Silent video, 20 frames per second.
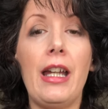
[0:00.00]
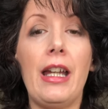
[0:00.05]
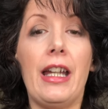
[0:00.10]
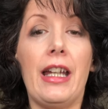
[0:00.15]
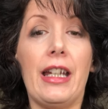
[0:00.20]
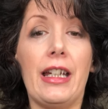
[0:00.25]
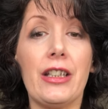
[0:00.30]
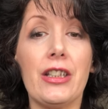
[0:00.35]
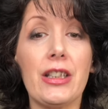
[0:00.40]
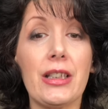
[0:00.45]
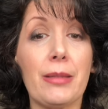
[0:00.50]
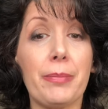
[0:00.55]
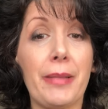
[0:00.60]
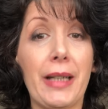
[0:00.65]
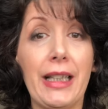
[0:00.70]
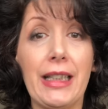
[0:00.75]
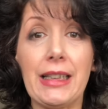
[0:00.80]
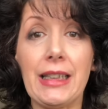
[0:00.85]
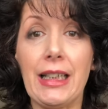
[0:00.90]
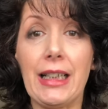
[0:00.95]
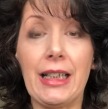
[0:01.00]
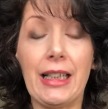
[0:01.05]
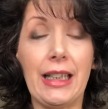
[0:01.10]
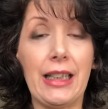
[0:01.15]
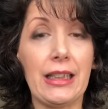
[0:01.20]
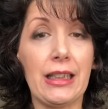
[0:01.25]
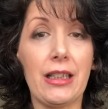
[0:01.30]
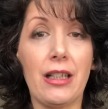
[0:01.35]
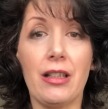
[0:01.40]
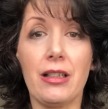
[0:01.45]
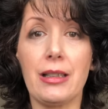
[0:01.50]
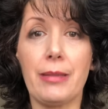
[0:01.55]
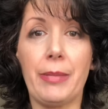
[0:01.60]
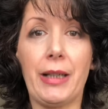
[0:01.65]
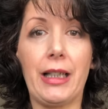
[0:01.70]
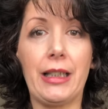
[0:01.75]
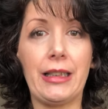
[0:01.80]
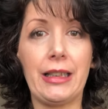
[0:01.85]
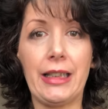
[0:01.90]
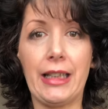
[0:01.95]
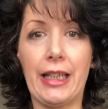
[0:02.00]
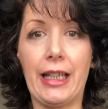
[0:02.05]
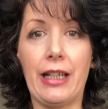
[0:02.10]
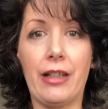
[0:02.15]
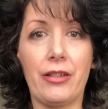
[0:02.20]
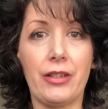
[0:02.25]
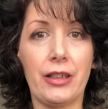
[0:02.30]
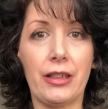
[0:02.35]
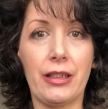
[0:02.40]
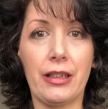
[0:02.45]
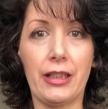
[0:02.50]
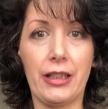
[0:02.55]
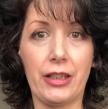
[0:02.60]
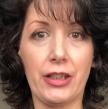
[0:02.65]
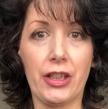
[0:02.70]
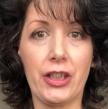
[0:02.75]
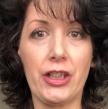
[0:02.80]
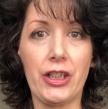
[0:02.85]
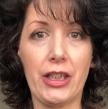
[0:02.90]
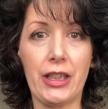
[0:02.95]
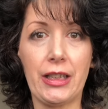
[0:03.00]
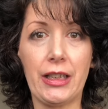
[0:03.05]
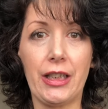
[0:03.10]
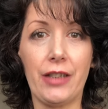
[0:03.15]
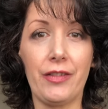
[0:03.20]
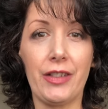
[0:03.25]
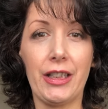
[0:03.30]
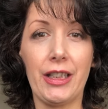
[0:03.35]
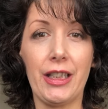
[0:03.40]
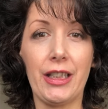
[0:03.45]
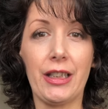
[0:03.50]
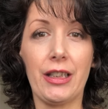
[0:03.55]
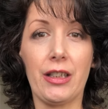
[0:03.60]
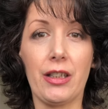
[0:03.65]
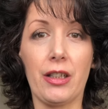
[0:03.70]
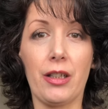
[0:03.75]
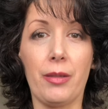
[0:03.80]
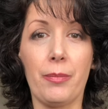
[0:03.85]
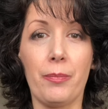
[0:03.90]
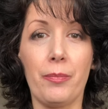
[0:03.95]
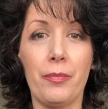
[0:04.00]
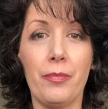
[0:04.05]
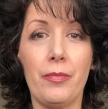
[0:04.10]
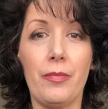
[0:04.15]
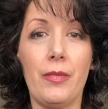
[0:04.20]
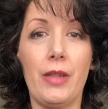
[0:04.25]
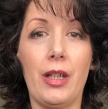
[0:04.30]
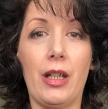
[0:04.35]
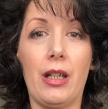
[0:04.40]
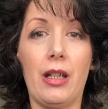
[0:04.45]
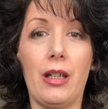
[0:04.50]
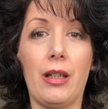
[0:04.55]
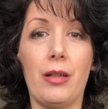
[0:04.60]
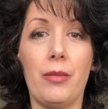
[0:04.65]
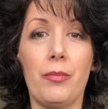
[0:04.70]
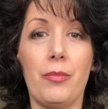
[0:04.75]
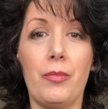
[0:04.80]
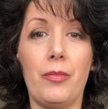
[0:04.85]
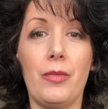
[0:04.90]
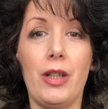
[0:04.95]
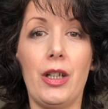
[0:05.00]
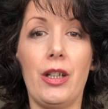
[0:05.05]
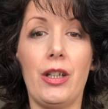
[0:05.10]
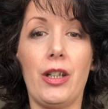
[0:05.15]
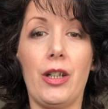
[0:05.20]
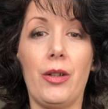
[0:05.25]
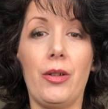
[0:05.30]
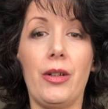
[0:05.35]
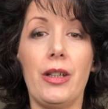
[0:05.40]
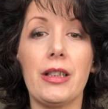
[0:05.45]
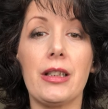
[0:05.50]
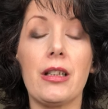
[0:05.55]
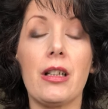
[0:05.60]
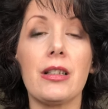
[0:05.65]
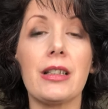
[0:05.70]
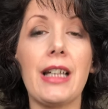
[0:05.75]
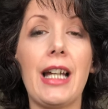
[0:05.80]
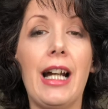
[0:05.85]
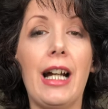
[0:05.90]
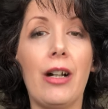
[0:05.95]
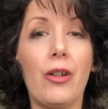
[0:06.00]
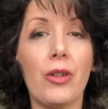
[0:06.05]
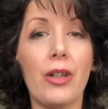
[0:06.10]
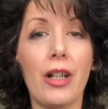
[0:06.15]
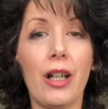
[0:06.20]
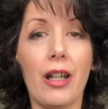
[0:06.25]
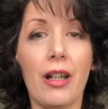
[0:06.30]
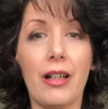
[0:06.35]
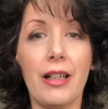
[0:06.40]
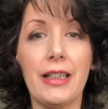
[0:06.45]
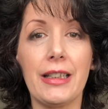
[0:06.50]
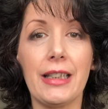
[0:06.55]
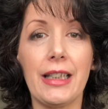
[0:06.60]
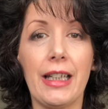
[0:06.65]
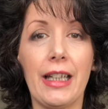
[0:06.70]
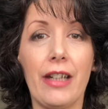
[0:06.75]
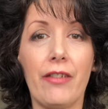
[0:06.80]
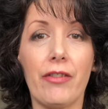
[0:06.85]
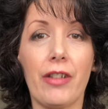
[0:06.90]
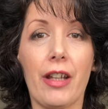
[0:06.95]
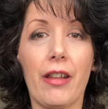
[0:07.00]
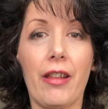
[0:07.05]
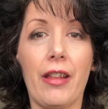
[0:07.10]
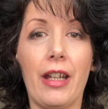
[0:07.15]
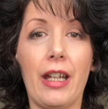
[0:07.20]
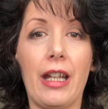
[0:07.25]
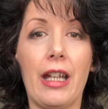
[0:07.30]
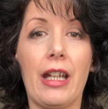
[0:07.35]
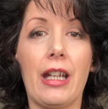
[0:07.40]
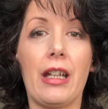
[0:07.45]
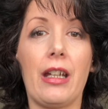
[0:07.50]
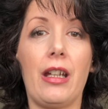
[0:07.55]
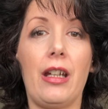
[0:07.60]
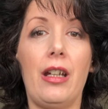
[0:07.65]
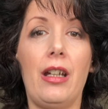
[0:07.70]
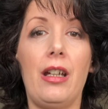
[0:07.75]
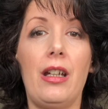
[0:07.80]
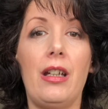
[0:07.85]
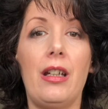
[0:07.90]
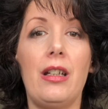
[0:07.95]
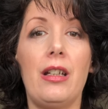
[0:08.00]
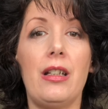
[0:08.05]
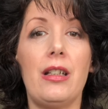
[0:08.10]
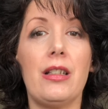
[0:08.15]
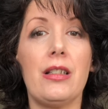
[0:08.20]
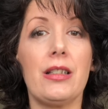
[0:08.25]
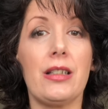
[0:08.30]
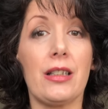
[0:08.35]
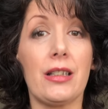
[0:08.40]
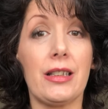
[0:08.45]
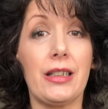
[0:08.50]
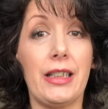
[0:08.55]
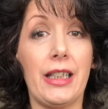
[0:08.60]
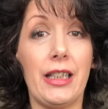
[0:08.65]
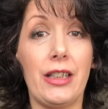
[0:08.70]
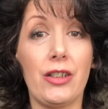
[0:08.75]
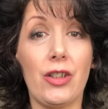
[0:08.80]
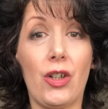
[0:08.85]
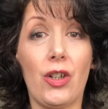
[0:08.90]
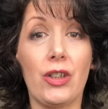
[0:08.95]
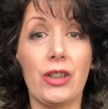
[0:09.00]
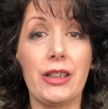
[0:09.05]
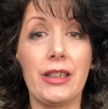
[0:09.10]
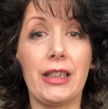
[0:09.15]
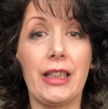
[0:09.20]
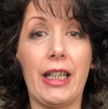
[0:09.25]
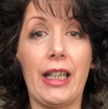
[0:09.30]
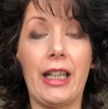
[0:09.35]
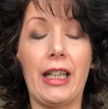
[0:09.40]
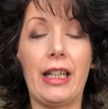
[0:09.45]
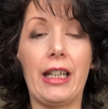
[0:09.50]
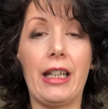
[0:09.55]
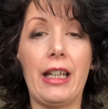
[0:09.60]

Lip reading: It just basically starts balancing out the digestive system. You know, it starts alkalizing everything, starts detoxing,